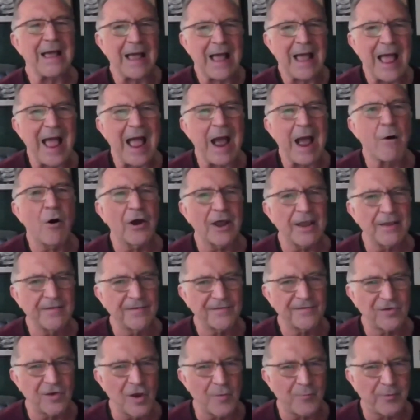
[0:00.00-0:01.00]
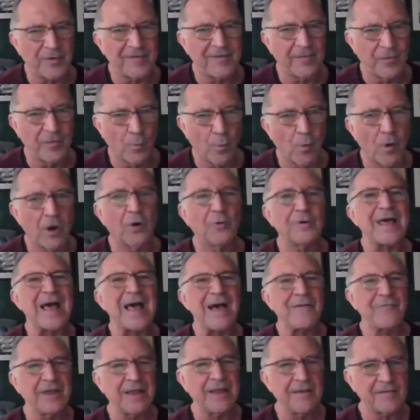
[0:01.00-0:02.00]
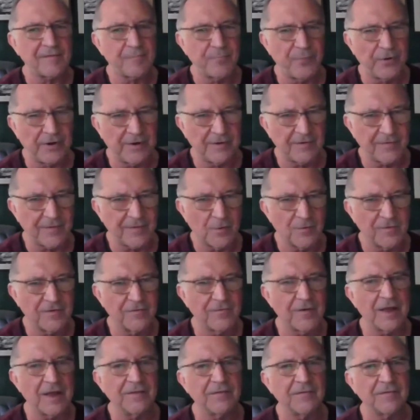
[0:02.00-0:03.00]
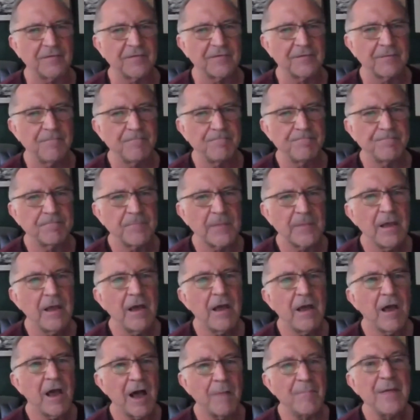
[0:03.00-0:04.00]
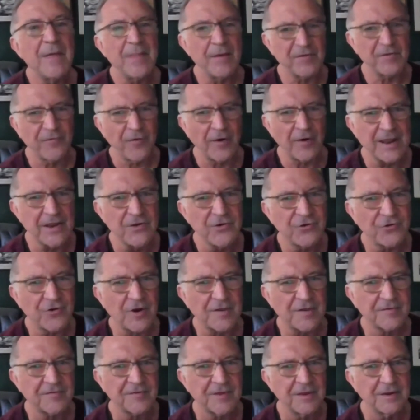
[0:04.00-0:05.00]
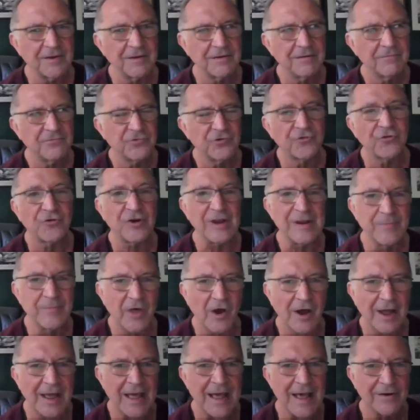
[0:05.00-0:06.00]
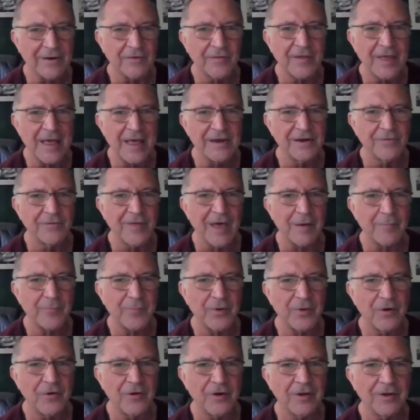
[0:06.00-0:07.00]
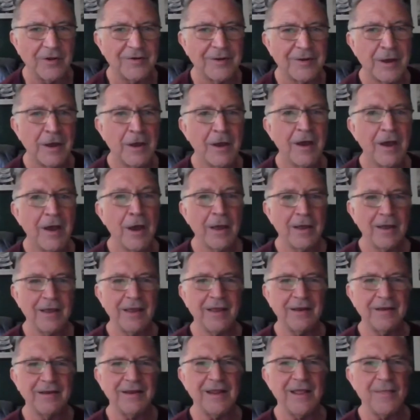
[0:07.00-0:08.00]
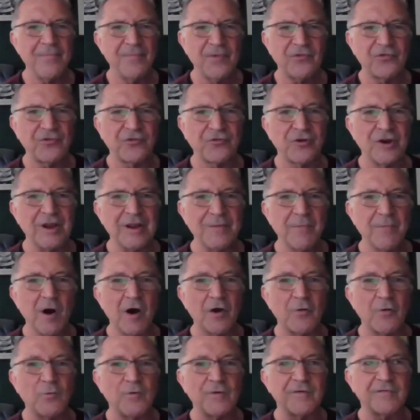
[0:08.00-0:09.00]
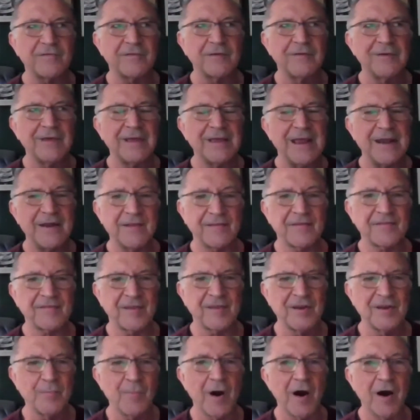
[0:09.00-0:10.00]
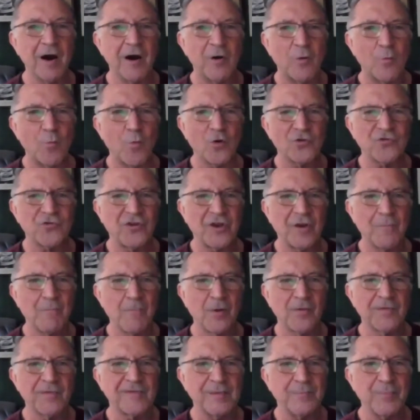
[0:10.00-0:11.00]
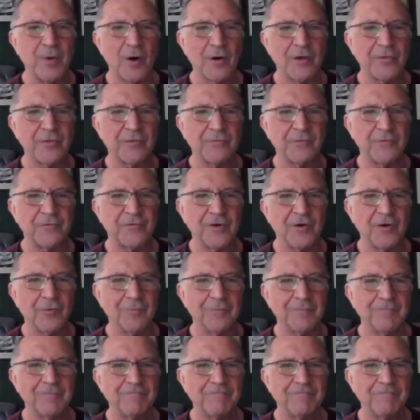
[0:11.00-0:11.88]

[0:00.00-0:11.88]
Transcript: how I interpreted the world, having experienced those events. There's a very interesting dream that I had at the end of that period. In this dream, I was in a cinema watching a Monty Python film.